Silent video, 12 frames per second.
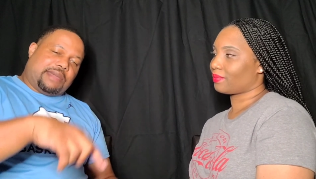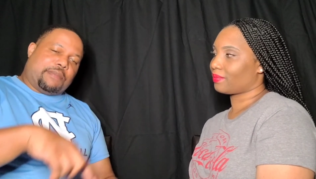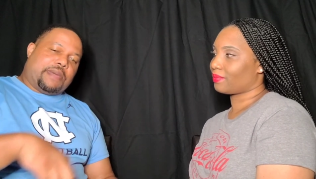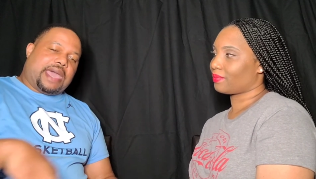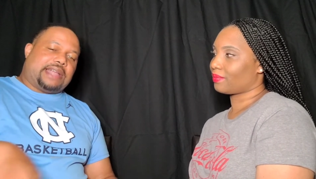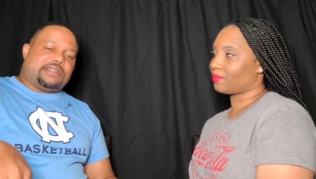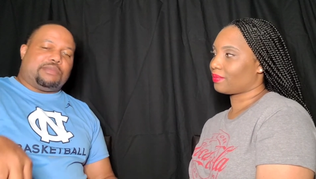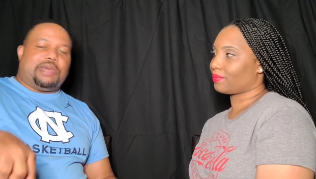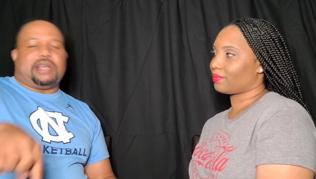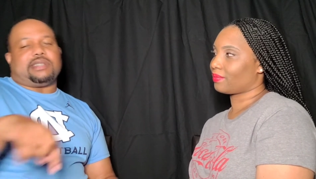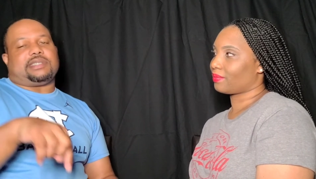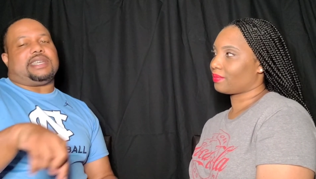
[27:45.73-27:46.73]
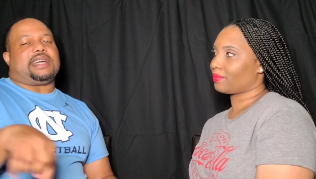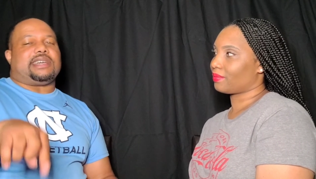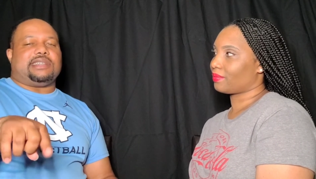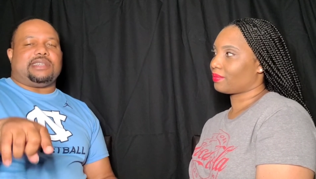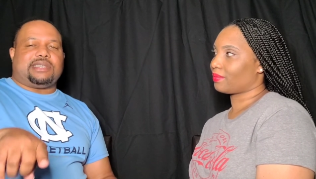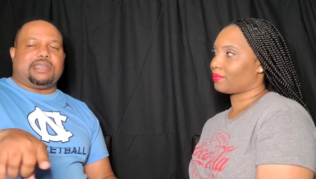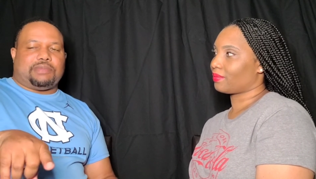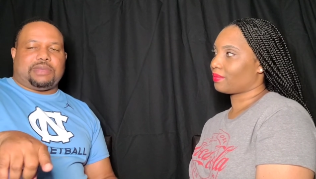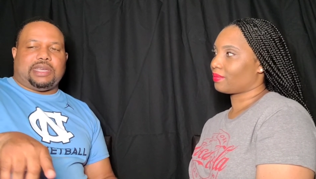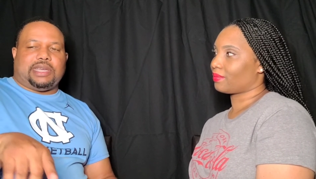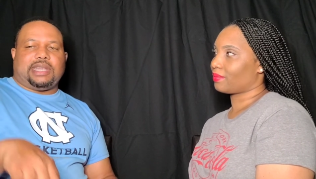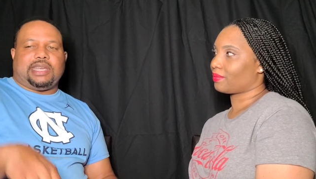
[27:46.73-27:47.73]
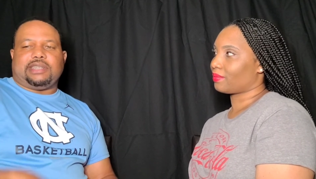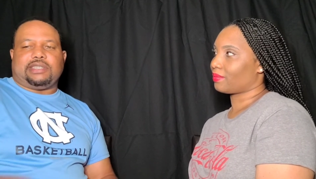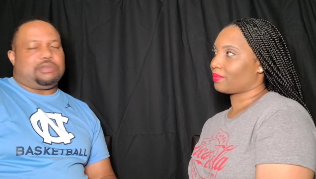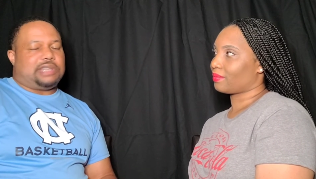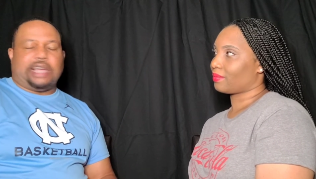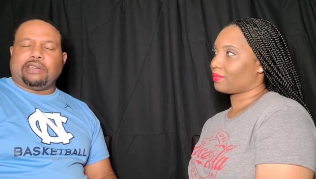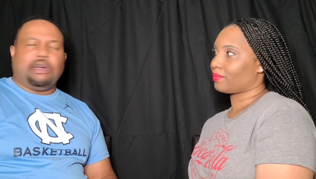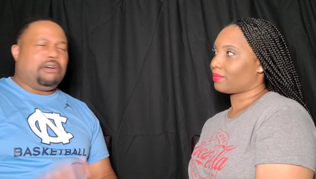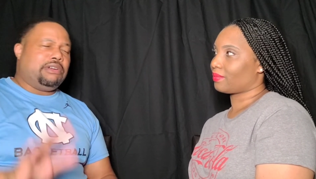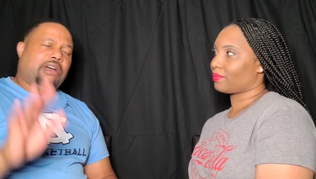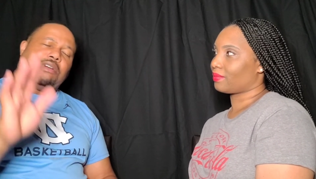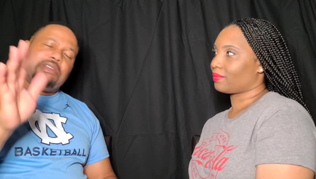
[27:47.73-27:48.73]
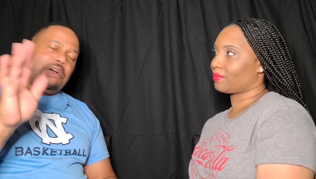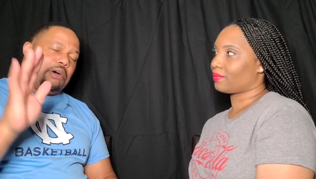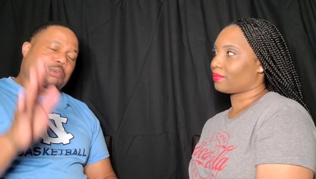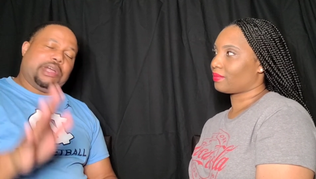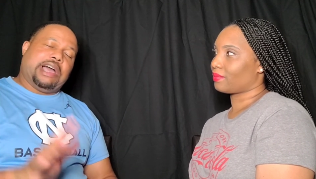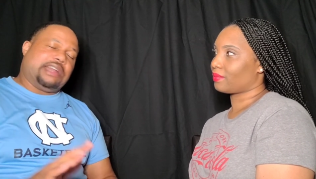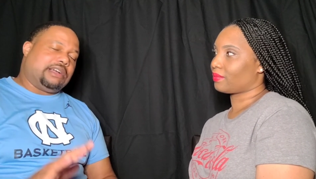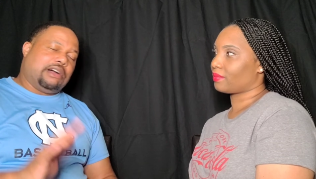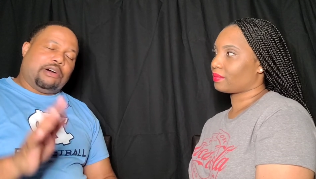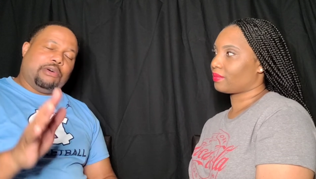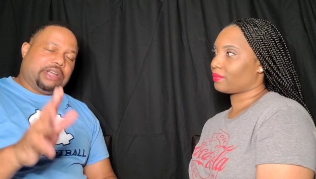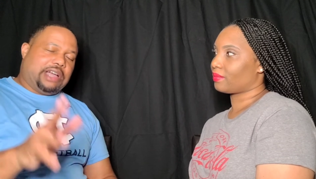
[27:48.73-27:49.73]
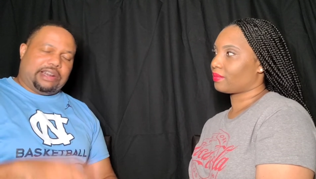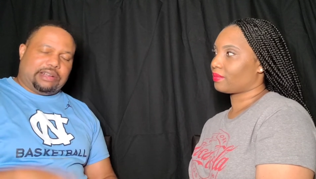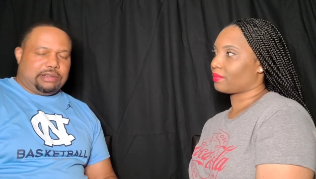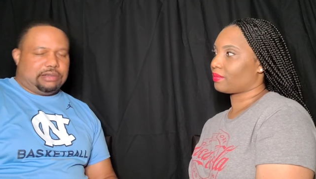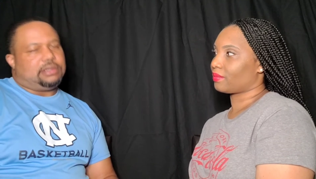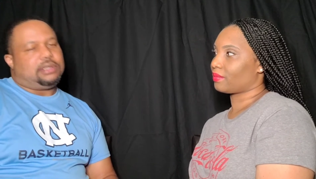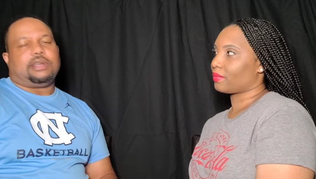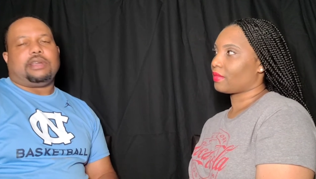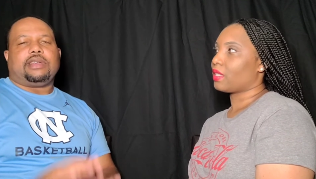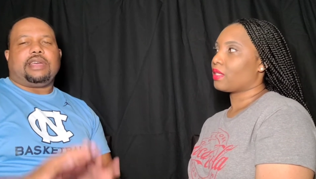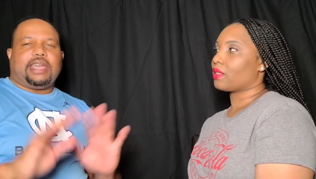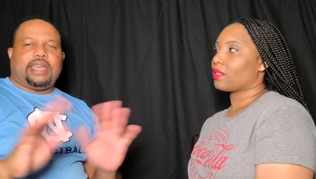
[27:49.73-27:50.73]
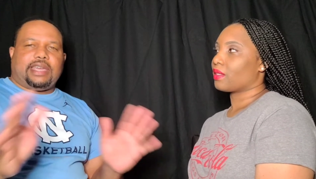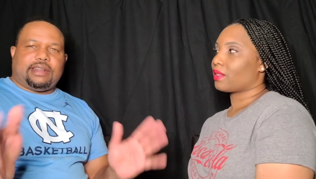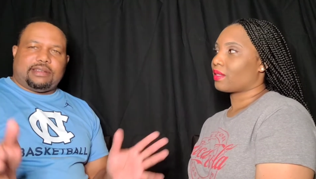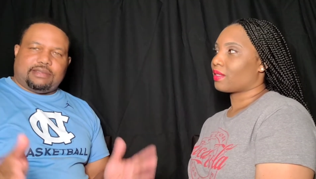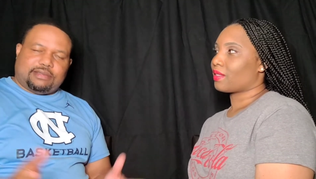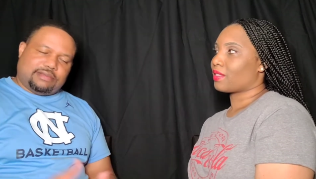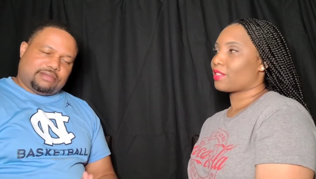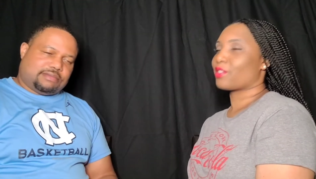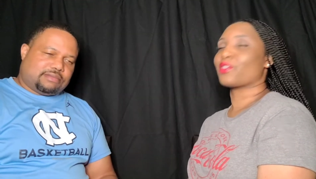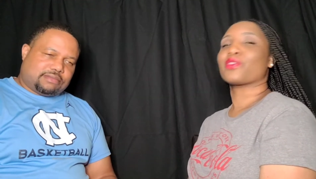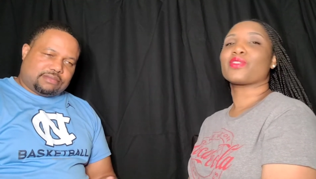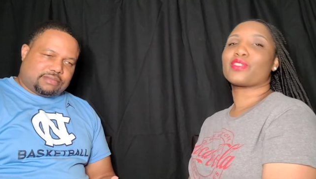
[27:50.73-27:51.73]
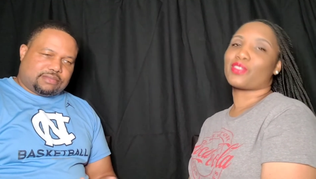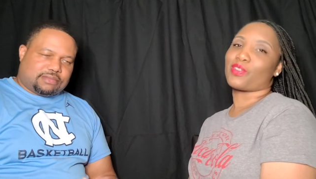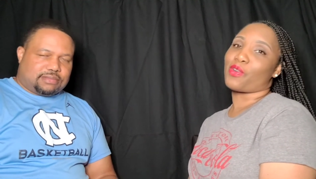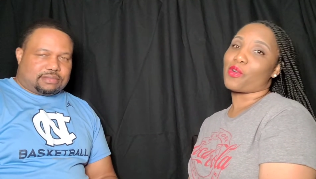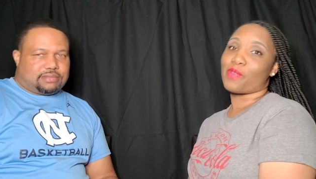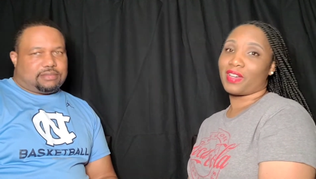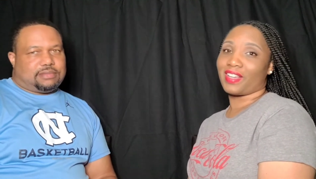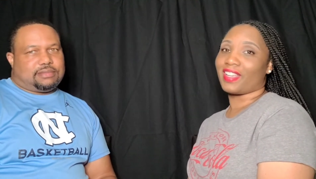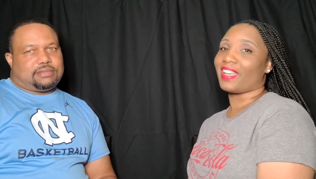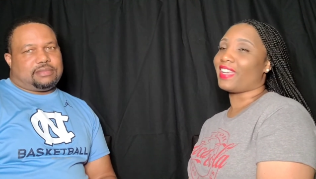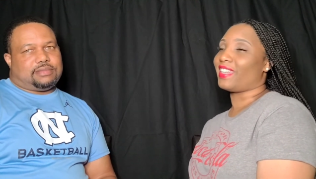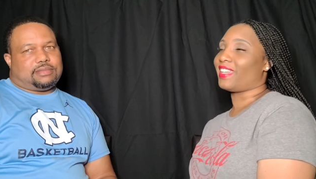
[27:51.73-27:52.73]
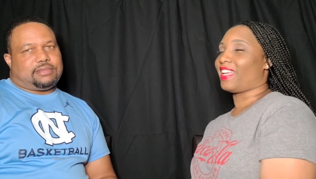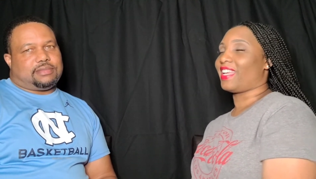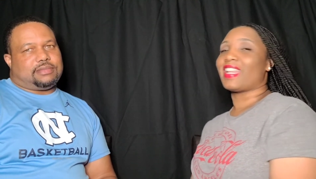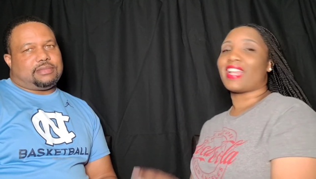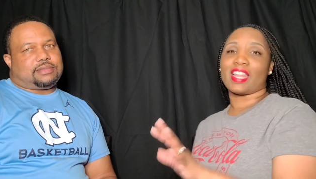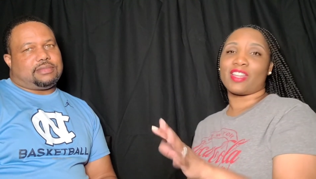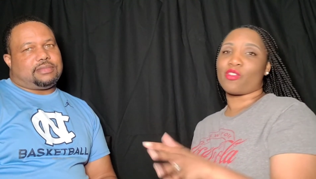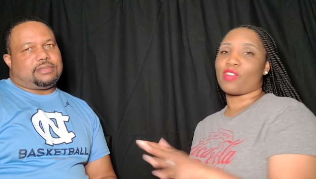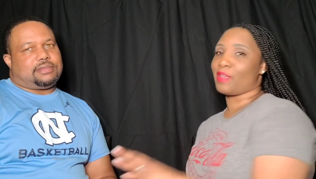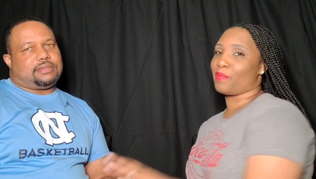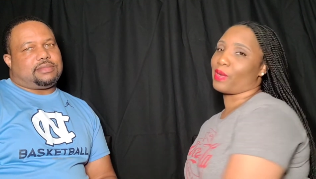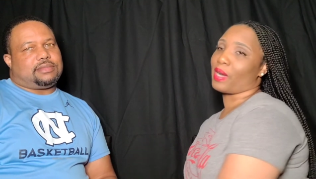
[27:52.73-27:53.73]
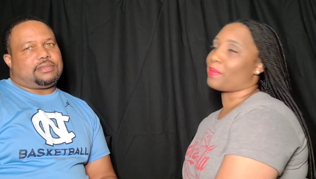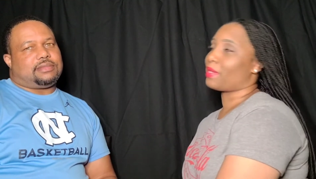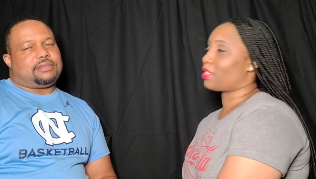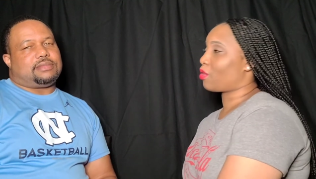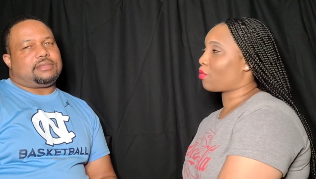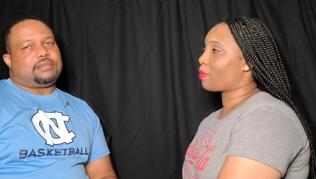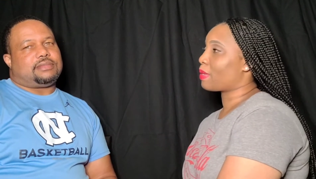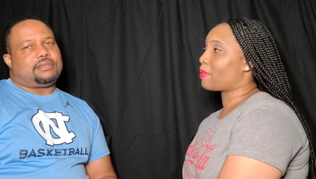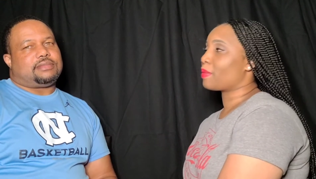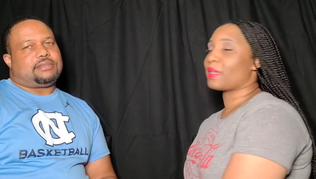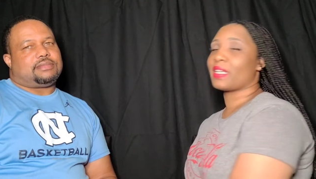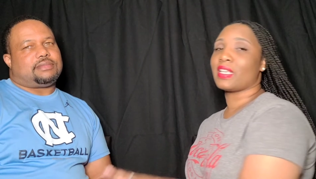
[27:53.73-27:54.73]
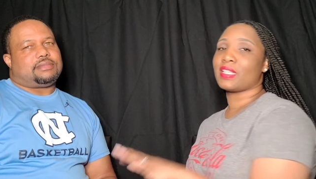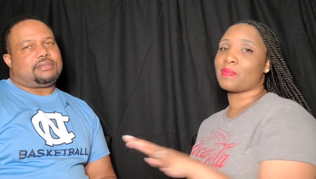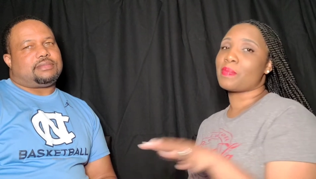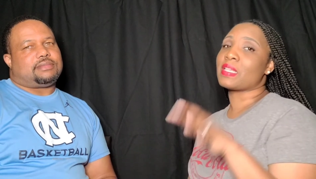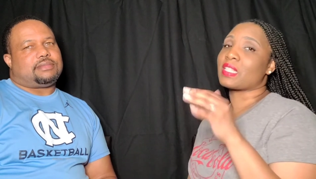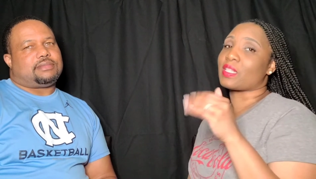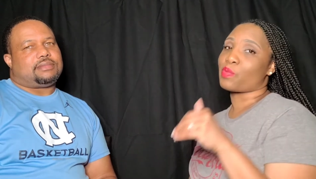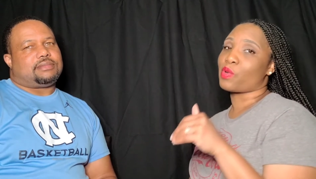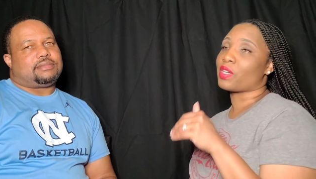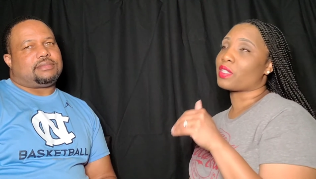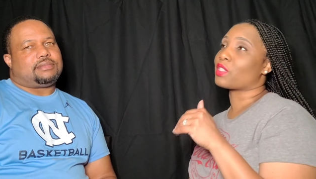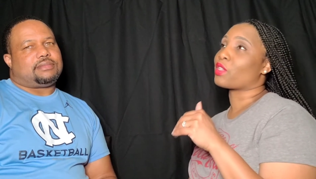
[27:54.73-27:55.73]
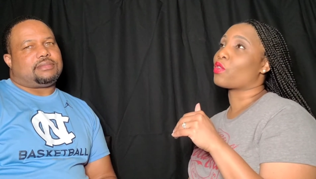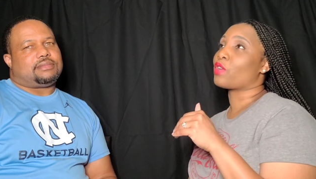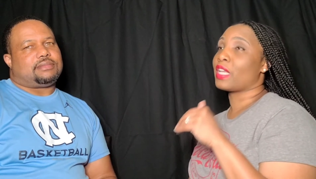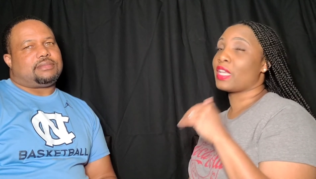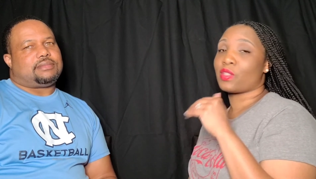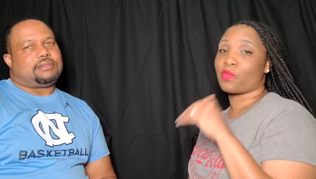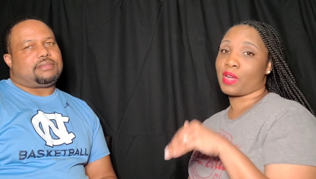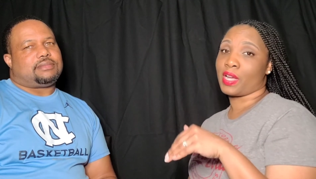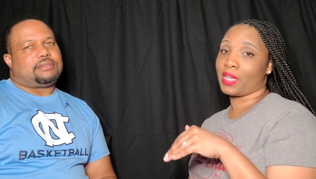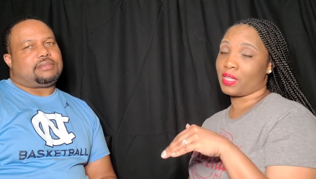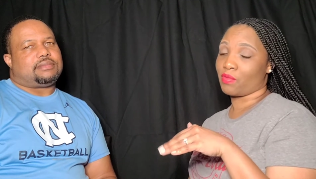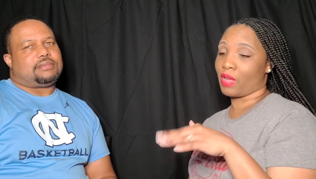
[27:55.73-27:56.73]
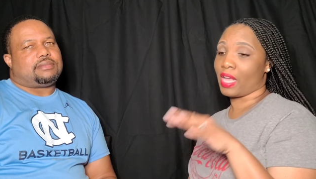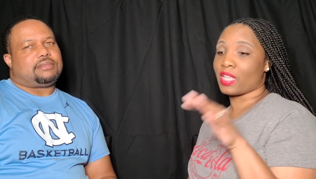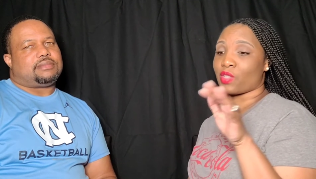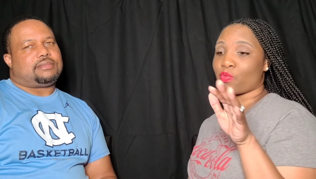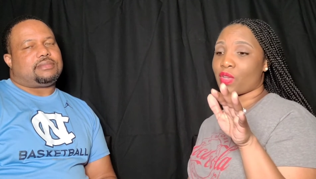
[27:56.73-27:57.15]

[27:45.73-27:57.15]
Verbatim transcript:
Speaker 1: get back to make a second attempt to get in, she was like, no, no, no, we gotta go, we gotta go. And
Speaker 2: so, and, and I know he probably don't remember, but he's missed a part. So he's right. As